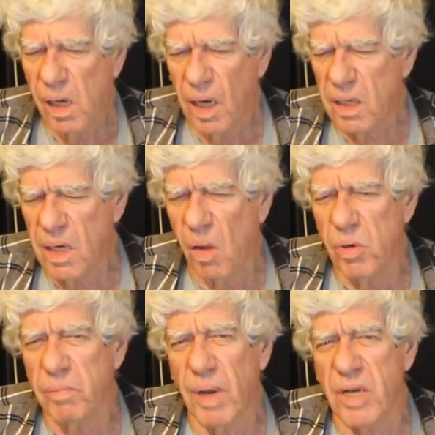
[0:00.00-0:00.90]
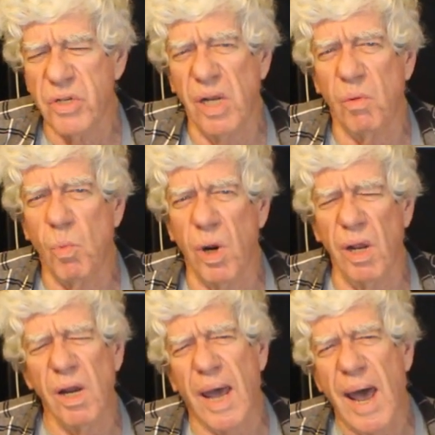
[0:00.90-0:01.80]
I told him, I said,
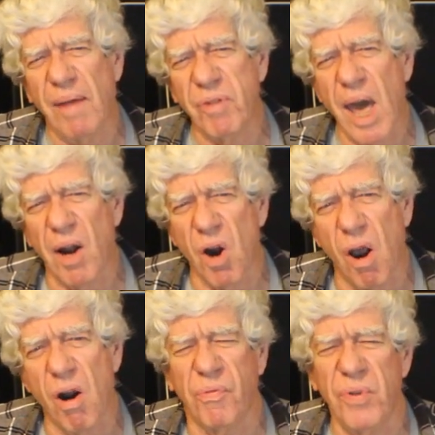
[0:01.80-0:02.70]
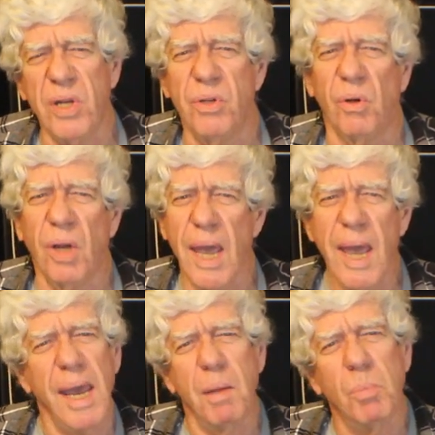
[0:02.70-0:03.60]
well, I've got an artificial
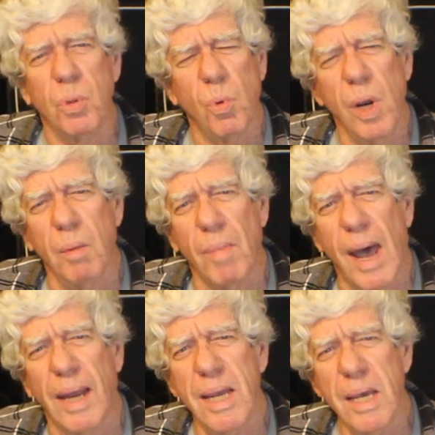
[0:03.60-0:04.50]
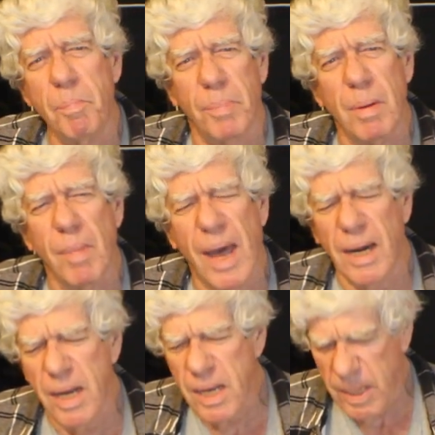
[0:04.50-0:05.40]
leg between my hip and my
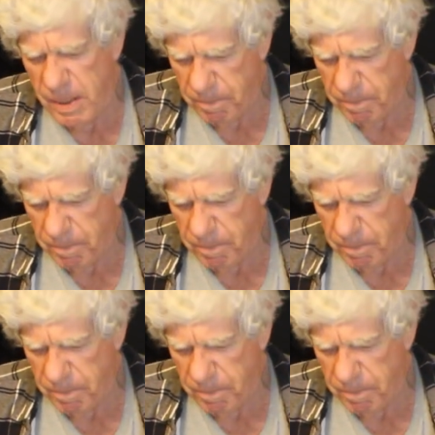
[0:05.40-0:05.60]
knee.